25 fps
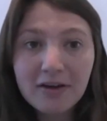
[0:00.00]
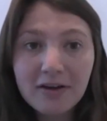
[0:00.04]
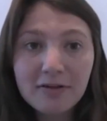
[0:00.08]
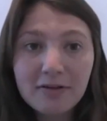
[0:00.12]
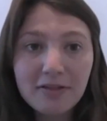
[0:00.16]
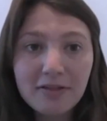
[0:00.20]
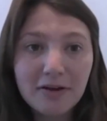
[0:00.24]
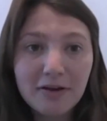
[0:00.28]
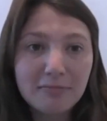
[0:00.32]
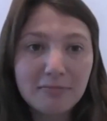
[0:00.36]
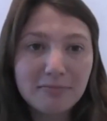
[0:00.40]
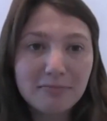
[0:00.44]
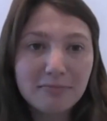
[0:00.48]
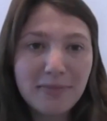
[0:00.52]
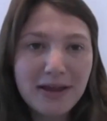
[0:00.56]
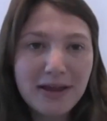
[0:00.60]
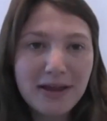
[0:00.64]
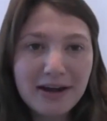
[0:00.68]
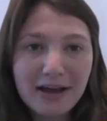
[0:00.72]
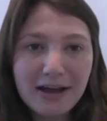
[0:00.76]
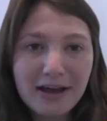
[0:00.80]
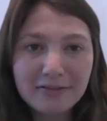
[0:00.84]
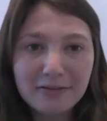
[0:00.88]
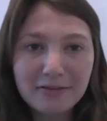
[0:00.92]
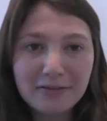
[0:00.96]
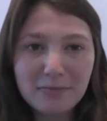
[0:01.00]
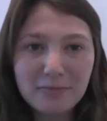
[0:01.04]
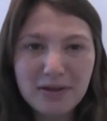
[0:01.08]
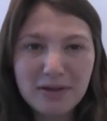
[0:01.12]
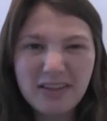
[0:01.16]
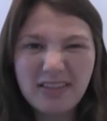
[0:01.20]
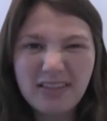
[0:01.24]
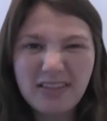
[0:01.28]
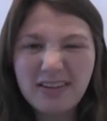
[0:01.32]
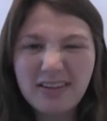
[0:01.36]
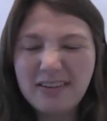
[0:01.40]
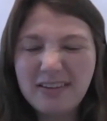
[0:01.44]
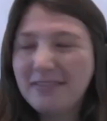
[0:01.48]
They're made out to be
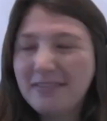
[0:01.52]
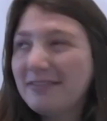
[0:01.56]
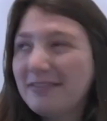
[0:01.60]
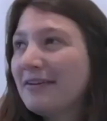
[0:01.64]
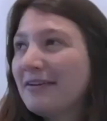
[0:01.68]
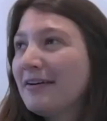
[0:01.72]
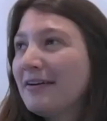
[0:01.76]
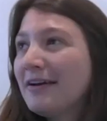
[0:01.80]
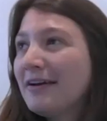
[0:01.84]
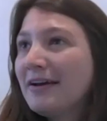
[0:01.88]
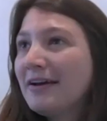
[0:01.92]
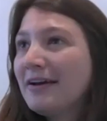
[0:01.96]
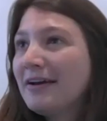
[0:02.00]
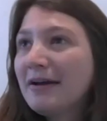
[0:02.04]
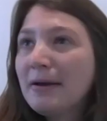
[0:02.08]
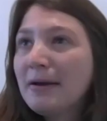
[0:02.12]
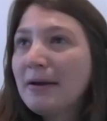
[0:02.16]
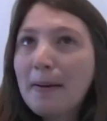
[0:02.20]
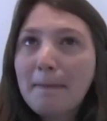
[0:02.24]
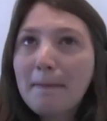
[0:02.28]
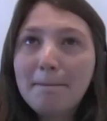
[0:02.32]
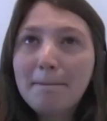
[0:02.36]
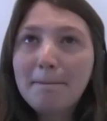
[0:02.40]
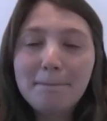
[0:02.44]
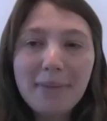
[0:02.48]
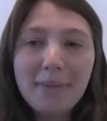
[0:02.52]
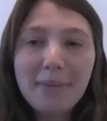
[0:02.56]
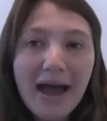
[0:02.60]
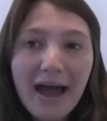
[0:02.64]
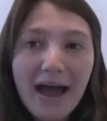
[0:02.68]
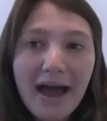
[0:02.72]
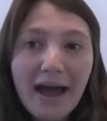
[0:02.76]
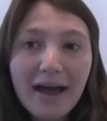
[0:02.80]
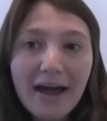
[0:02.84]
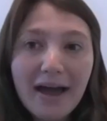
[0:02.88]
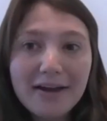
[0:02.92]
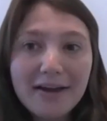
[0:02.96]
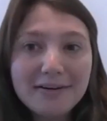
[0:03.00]
these
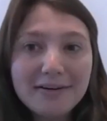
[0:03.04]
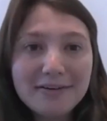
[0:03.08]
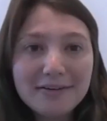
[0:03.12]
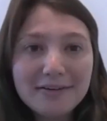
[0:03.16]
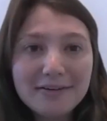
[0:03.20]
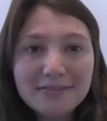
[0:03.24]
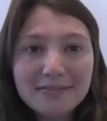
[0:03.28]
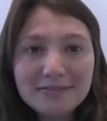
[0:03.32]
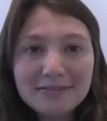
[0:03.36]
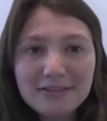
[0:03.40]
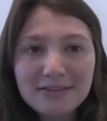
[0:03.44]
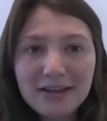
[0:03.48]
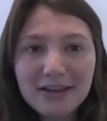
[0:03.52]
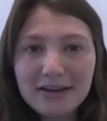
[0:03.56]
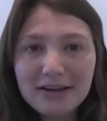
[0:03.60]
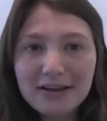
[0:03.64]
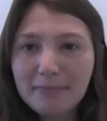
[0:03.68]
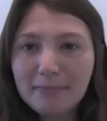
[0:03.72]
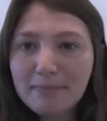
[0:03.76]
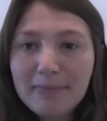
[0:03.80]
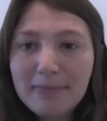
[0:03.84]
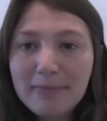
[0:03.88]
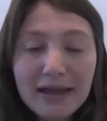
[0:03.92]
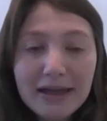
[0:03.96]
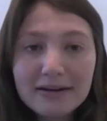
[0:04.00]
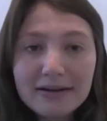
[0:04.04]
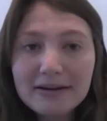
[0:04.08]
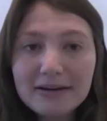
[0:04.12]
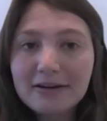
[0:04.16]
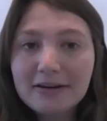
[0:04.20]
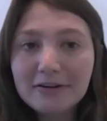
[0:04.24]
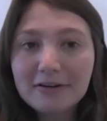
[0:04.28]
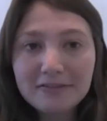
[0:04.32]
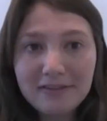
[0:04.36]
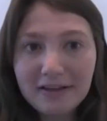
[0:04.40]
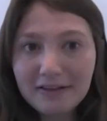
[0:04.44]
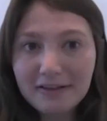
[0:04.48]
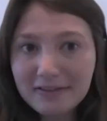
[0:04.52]
bad, like
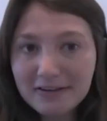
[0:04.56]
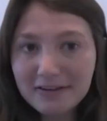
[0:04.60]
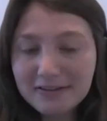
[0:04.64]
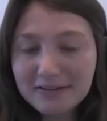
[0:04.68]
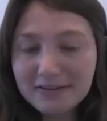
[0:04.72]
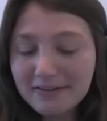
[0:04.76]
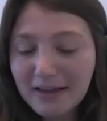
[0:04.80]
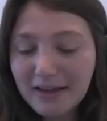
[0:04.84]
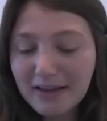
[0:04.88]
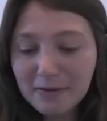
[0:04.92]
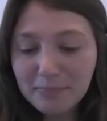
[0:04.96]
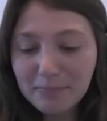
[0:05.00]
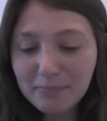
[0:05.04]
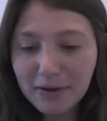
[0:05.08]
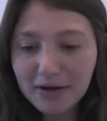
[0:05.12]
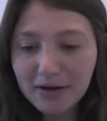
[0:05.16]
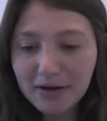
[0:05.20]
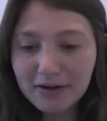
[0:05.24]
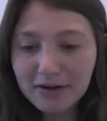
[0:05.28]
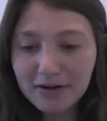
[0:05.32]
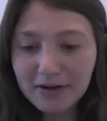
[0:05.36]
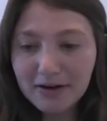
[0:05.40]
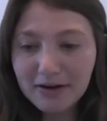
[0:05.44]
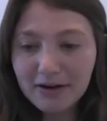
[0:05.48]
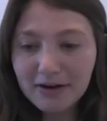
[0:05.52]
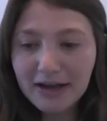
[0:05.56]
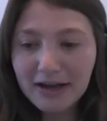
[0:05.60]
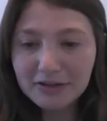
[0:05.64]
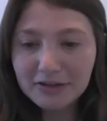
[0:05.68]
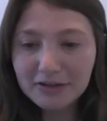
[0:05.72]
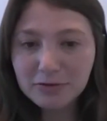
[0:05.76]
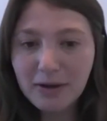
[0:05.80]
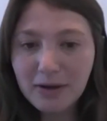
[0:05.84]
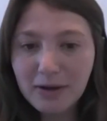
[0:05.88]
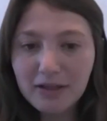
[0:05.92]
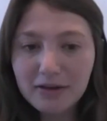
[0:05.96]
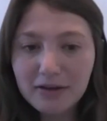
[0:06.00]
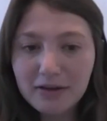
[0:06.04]
man-eaters, as I said, but in
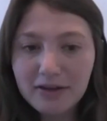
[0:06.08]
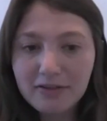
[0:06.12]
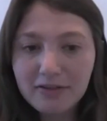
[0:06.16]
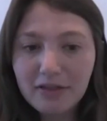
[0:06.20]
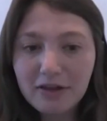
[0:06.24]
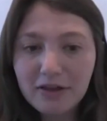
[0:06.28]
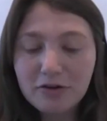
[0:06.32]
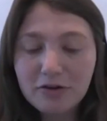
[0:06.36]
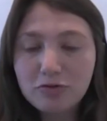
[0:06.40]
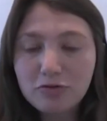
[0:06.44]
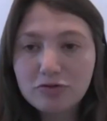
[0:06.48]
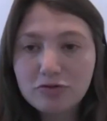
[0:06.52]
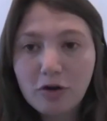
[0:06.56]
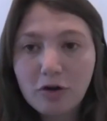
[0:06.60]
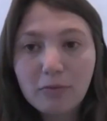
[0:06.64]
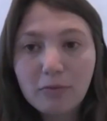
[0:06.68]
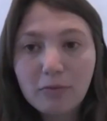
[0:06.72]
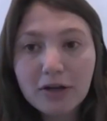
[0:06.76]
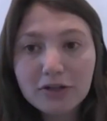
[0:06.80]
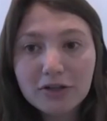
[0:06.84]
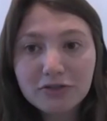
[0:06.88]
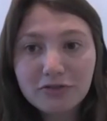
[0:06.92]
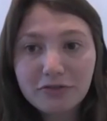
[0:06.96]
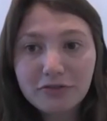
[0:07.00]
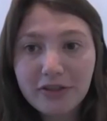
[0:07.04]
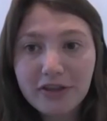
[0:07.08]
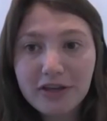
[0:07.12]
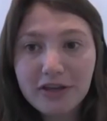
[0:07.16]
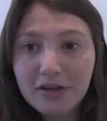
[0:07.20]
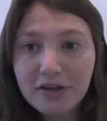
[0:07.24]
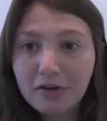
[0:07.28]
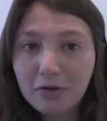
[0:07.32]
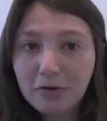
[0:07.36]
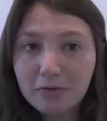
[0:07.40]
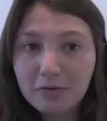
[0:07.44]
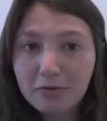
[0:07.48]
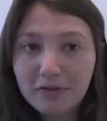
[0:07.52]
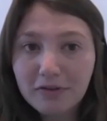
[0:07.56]
actuality, they do so much for the
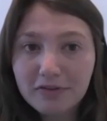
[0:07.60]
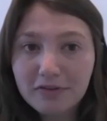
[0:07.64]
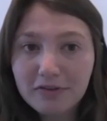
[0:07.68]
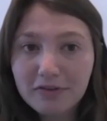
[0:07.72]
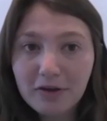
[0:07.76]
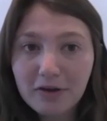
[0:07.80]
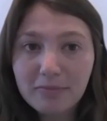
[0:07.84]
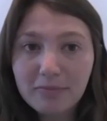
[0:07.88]
ecosystem.